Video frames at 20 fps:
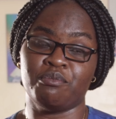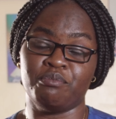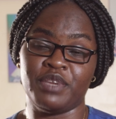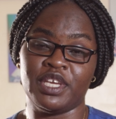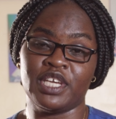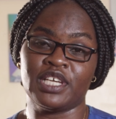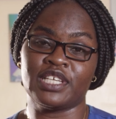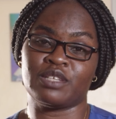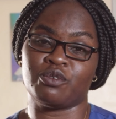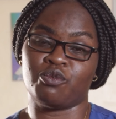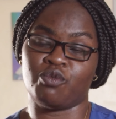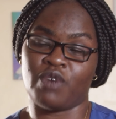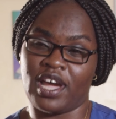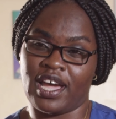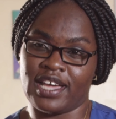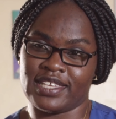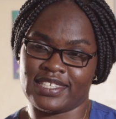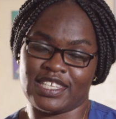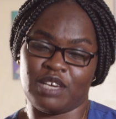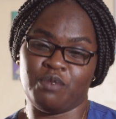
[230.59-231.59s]
being
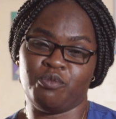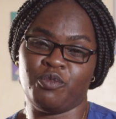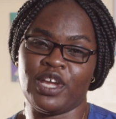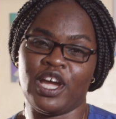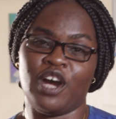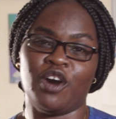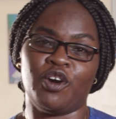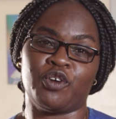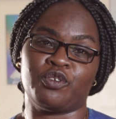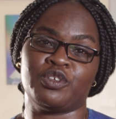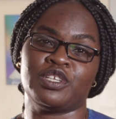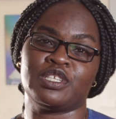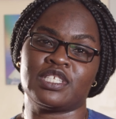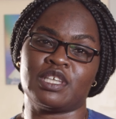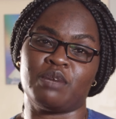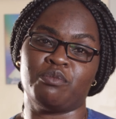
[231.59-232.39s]
somewhere or with